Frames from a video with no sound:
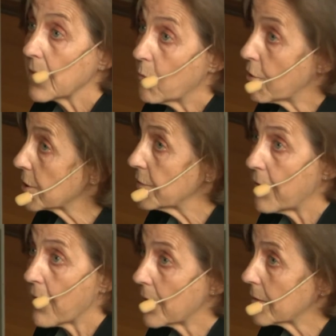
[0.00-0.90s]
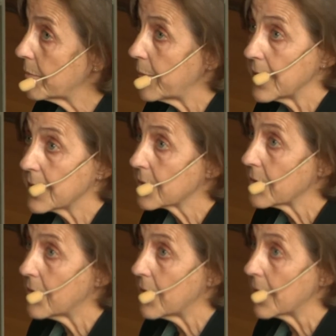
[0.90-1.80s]
works of art, based
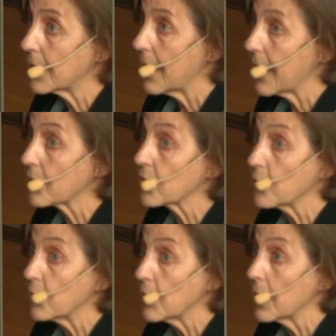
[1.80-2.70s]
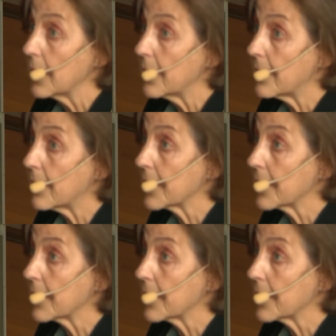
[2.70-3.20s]
on actual uh,